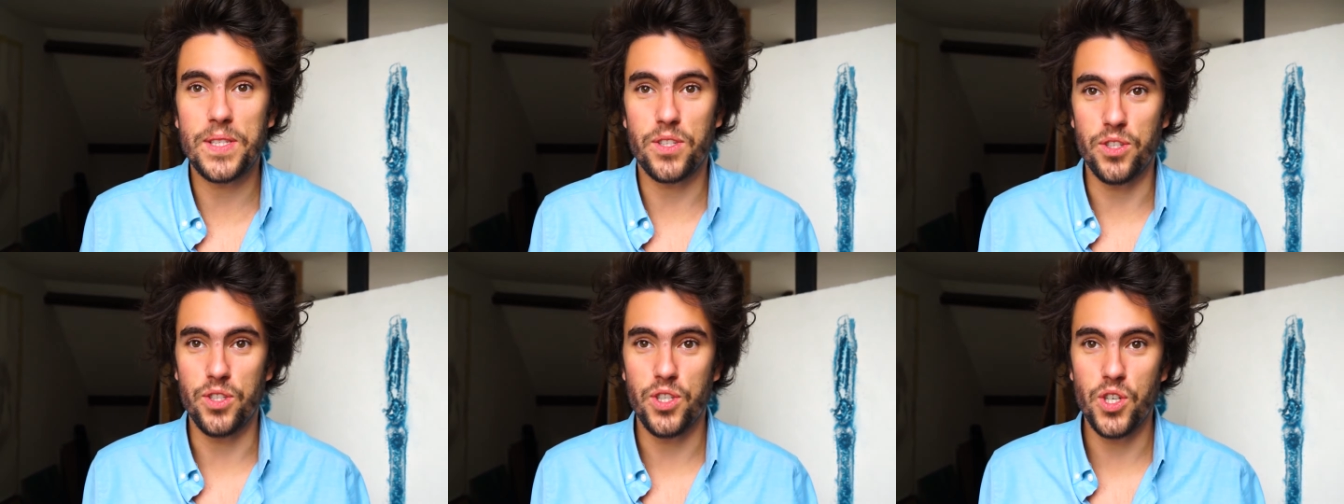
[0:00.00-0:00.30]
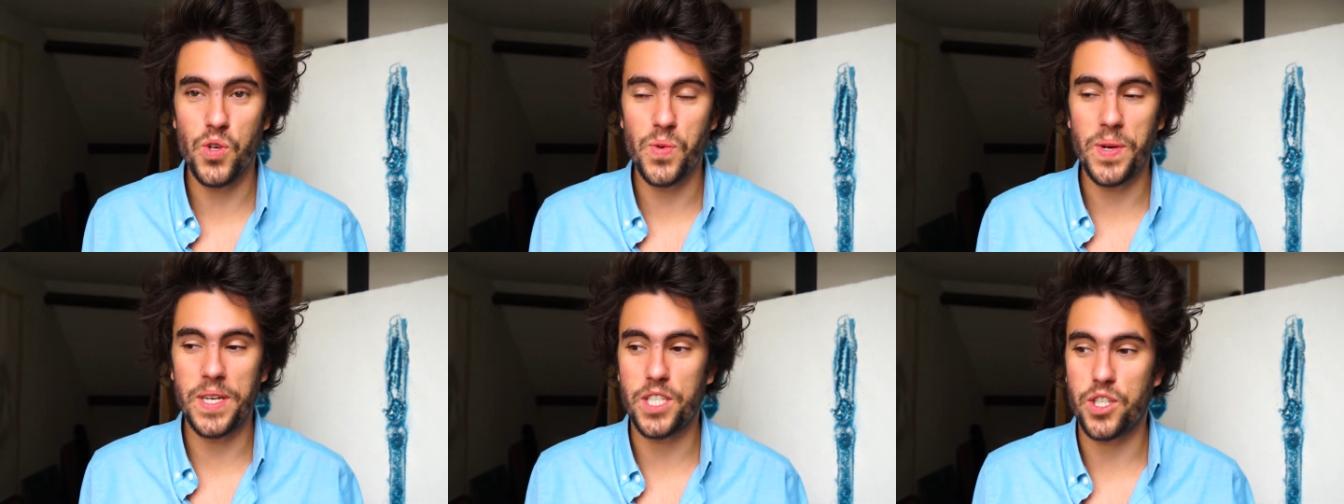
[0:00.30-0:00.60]
to
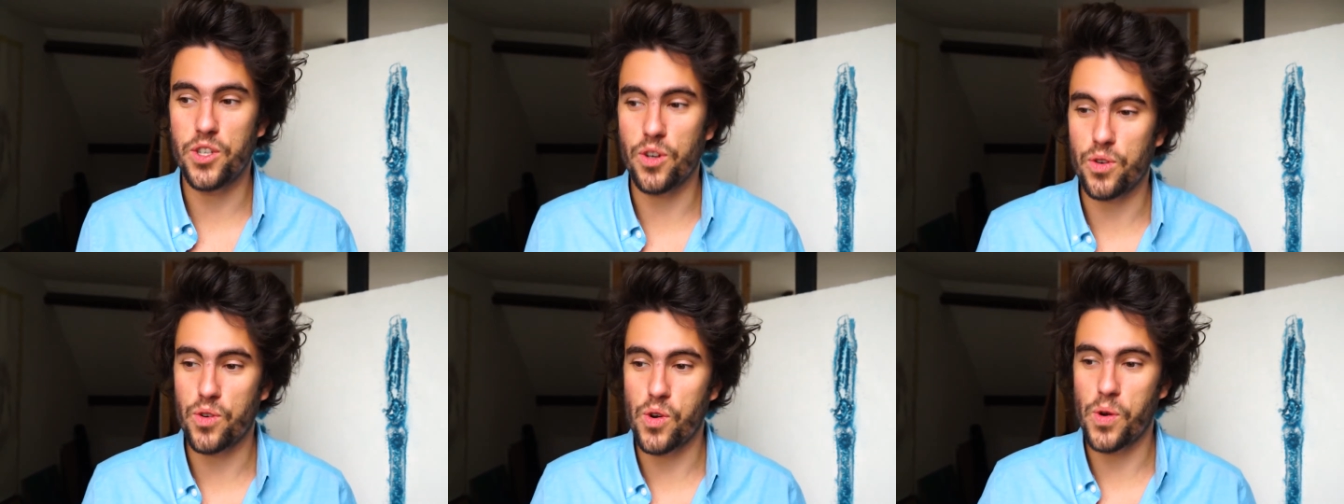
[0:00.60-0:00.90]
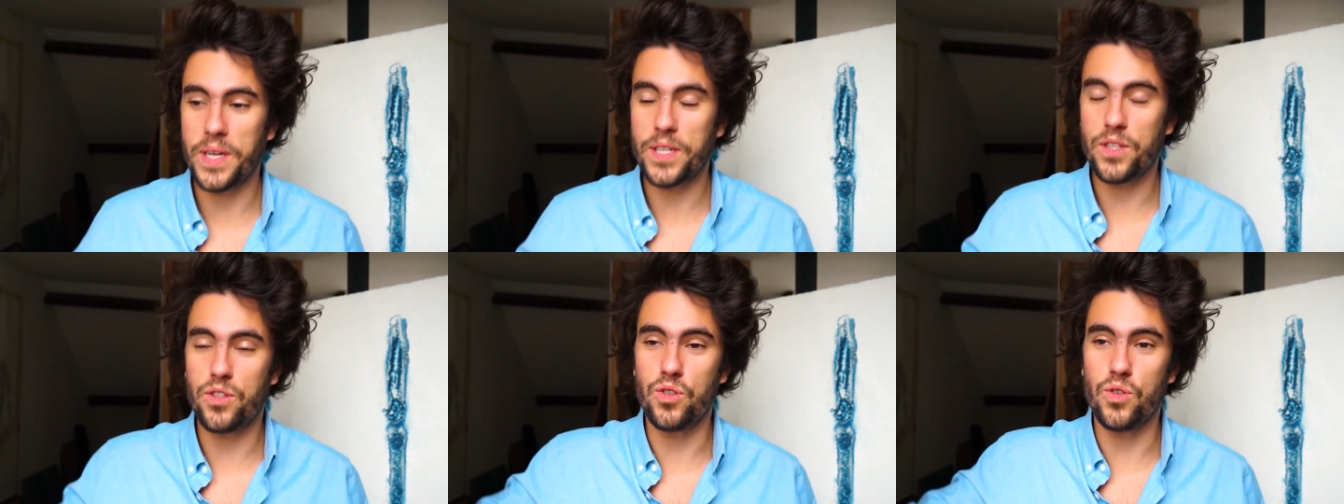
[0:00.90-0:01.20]
do is you're
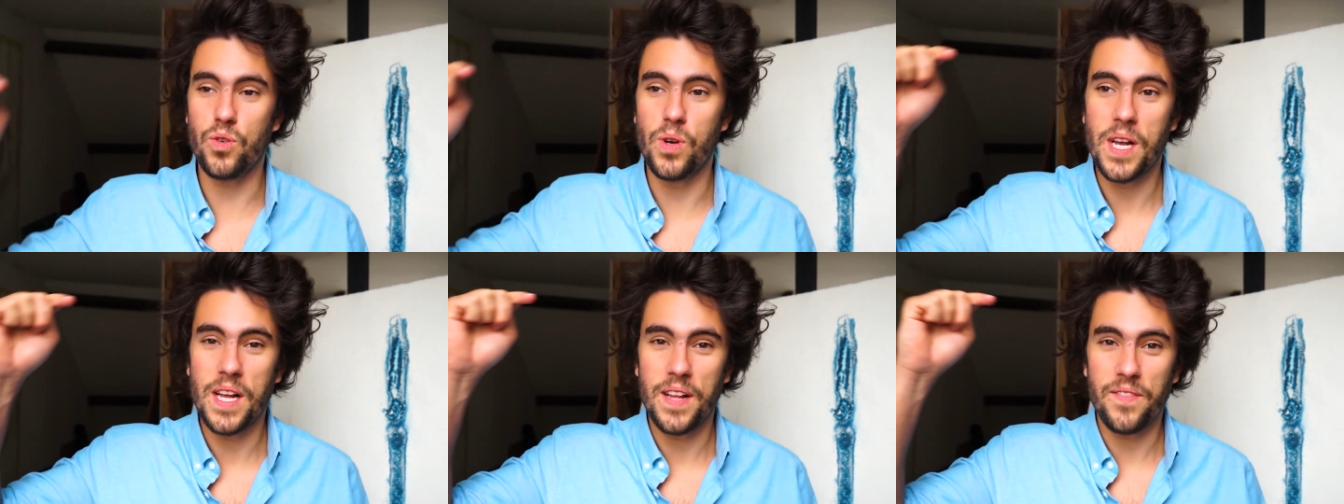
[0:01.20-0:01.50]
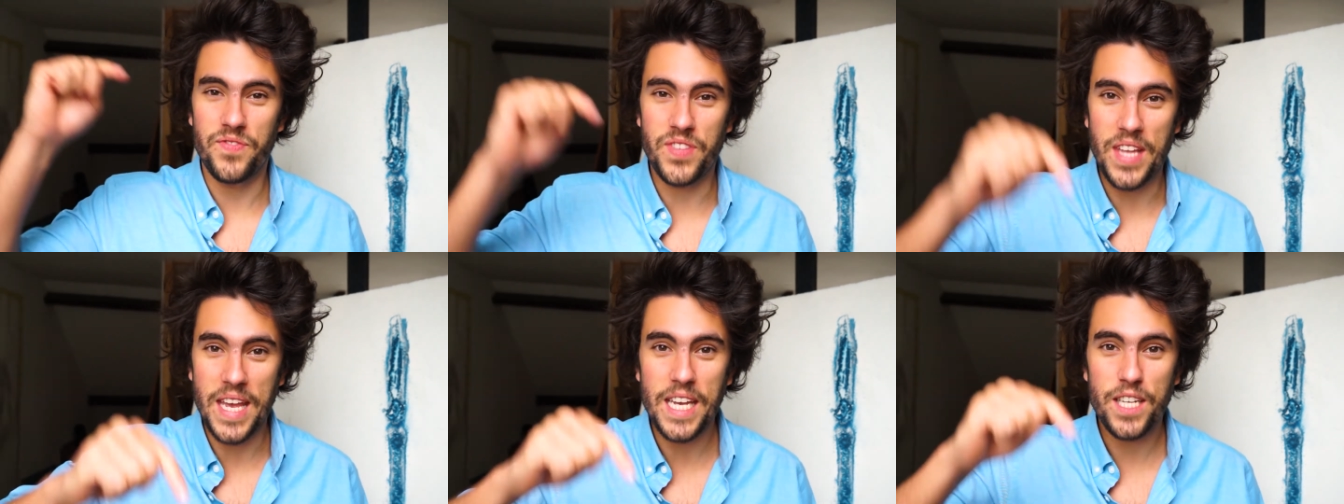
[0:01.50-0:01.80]
going to
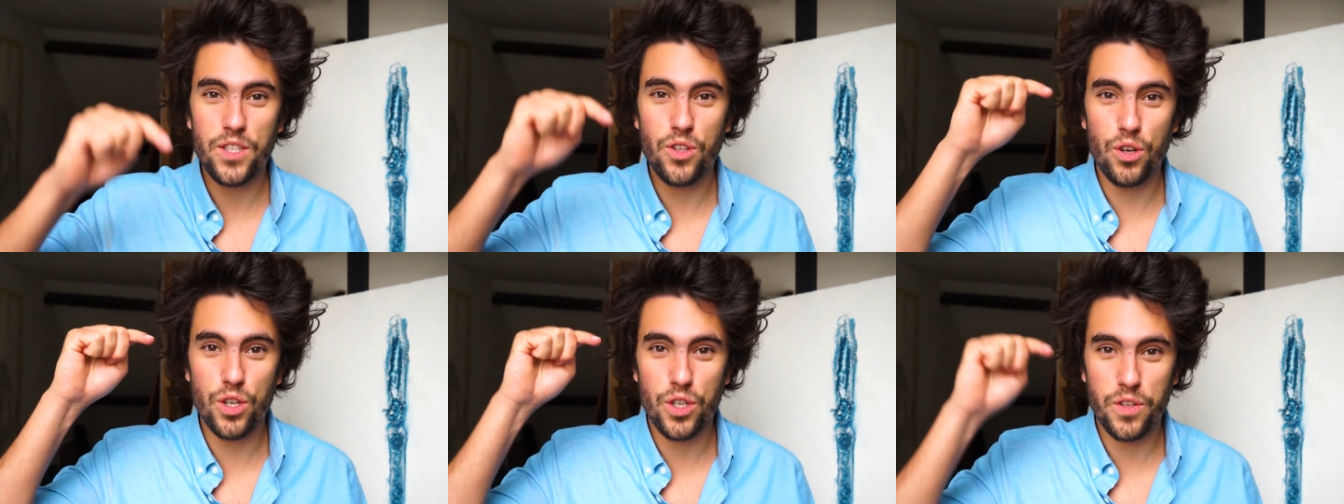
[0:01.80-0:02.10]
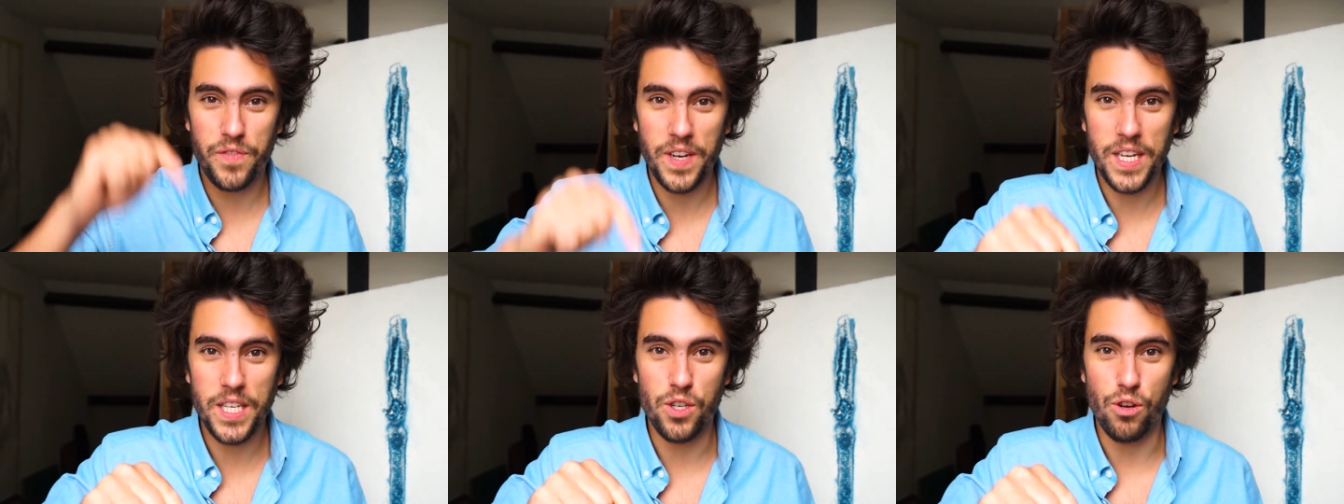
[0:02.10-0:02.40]
take those
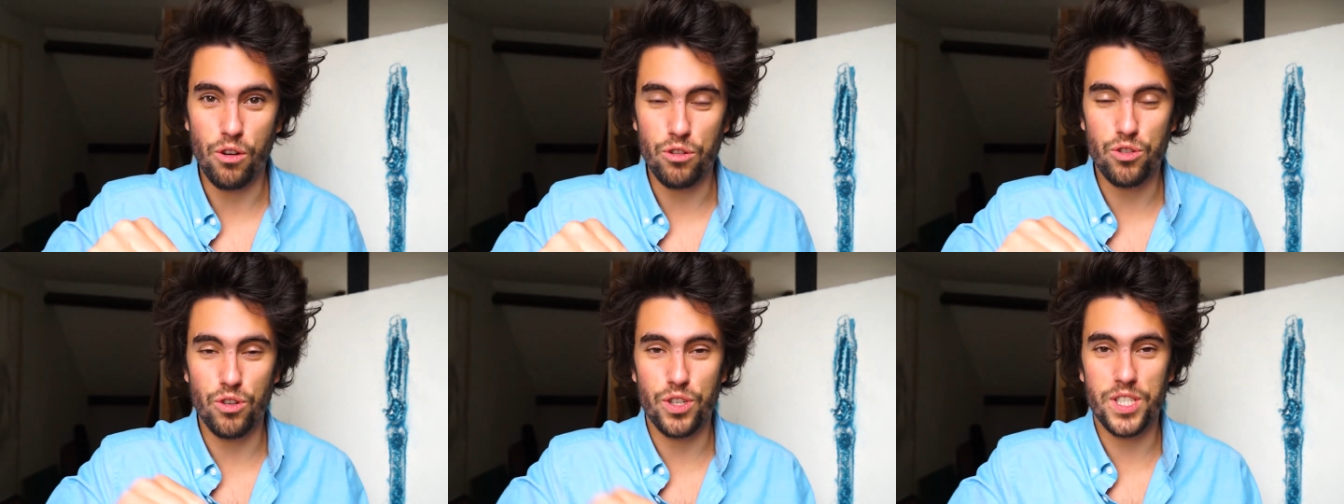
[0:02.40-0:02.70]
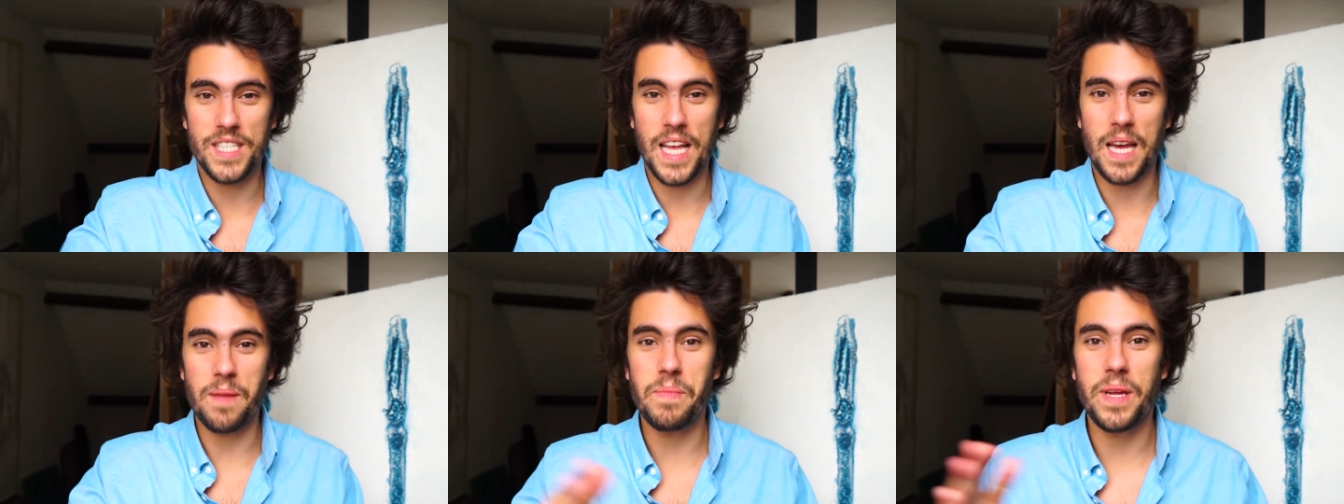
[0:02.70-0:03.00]
videos, those
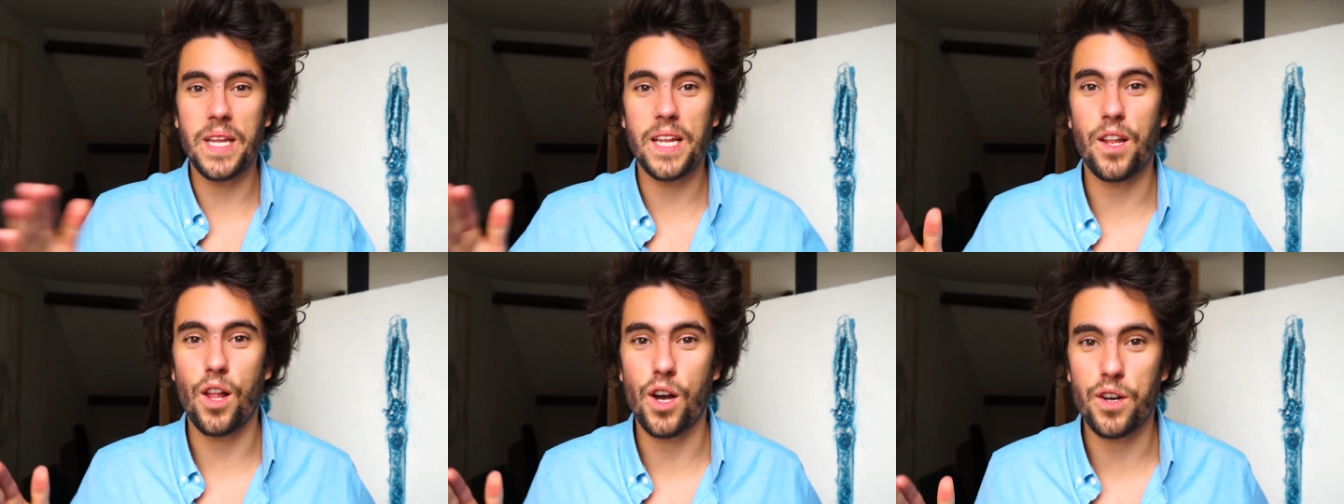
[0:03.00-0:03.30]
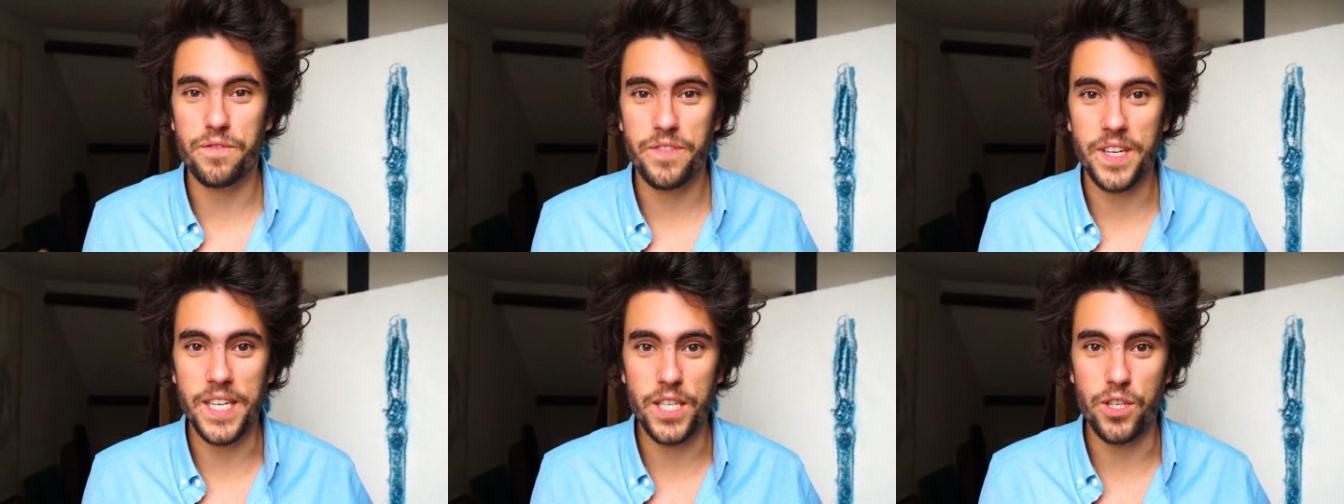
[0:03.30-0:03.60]
10-minute long
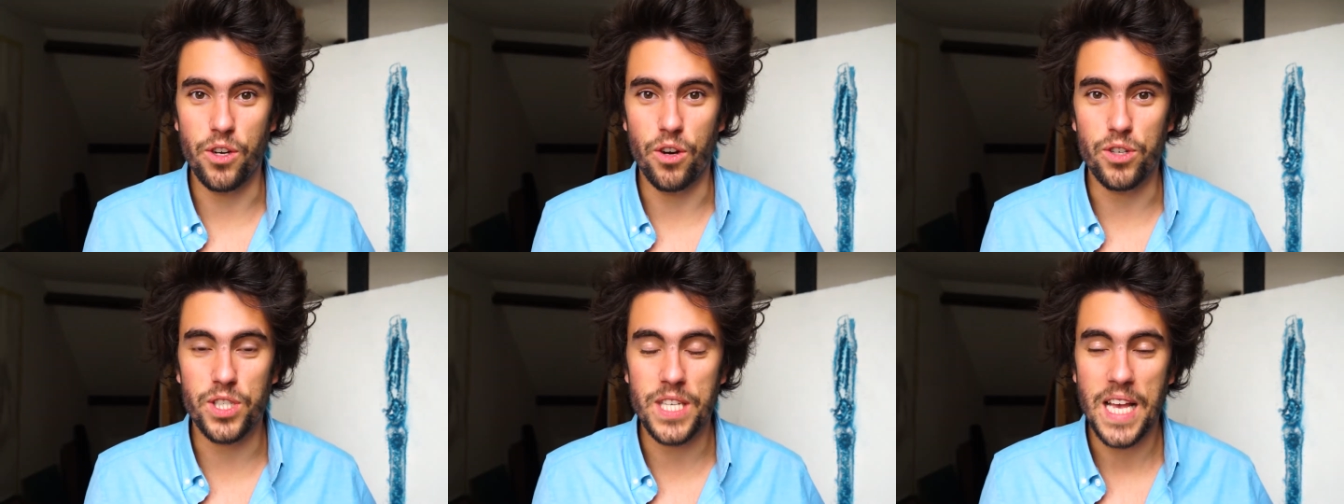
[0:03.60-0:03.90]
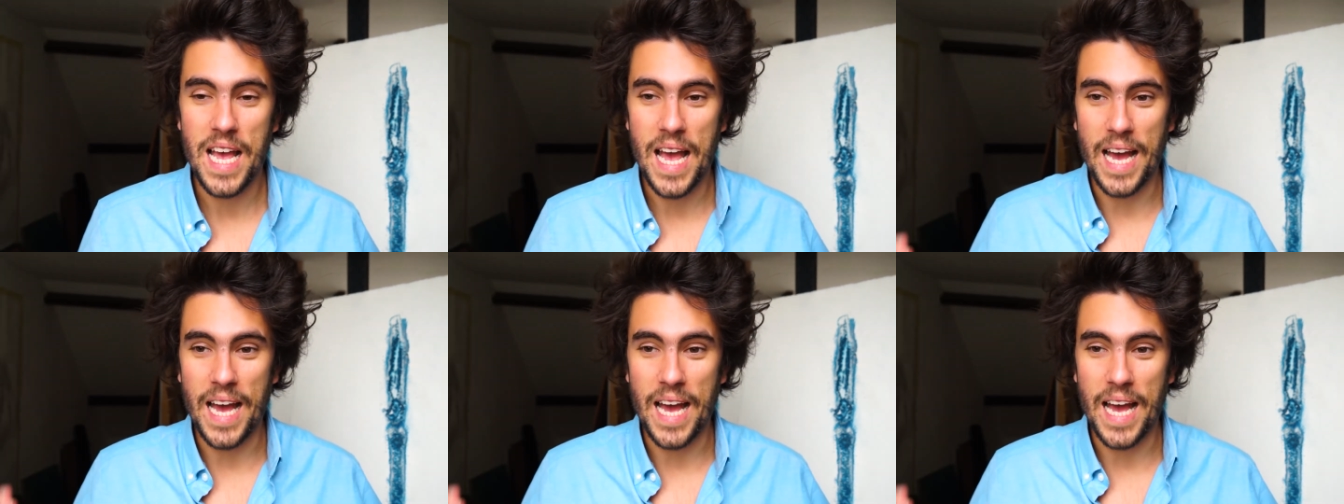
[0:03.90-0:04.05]
videos,